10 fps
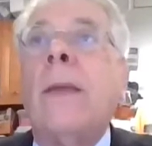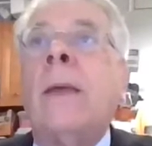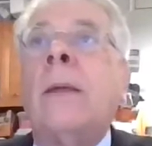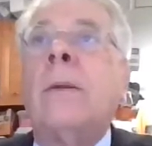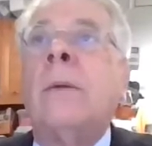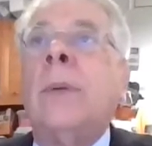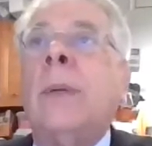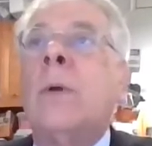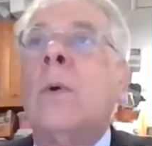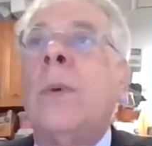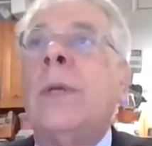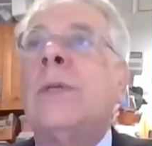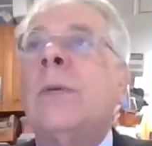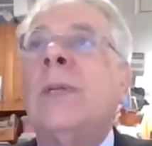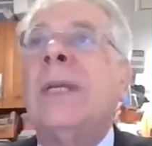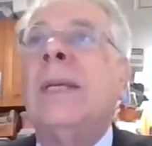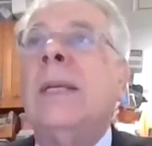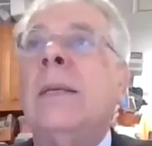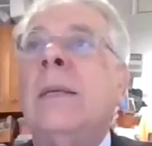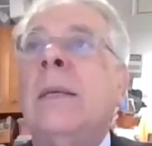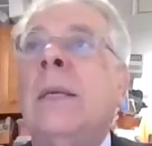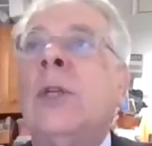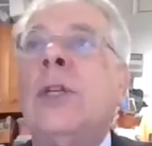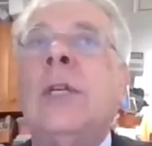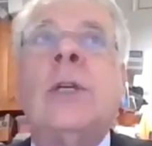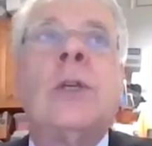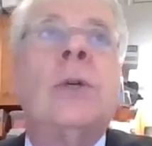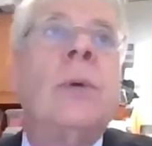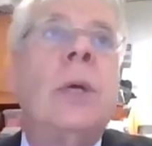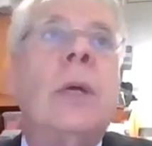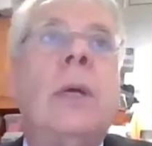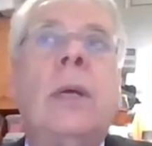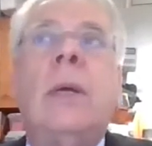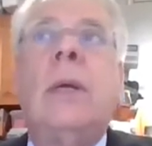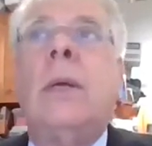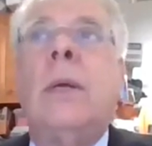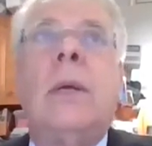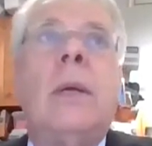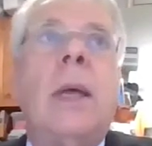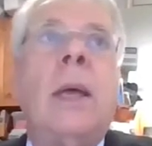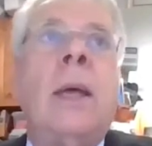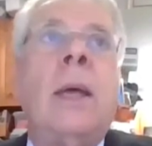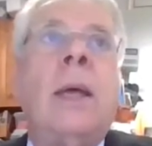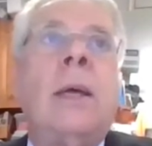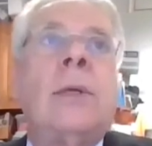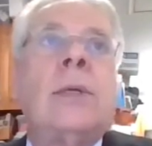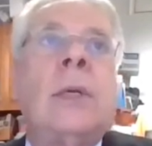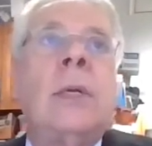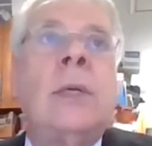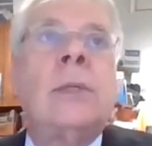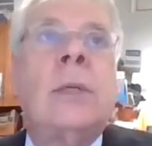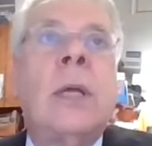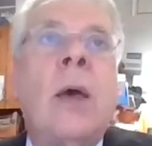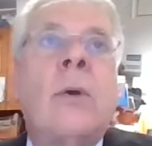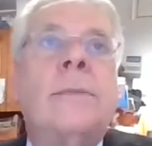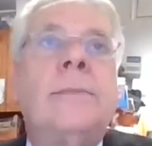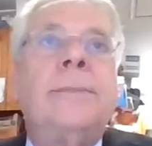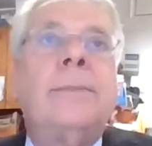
and a biblical wisdom to each issue as it is encountered.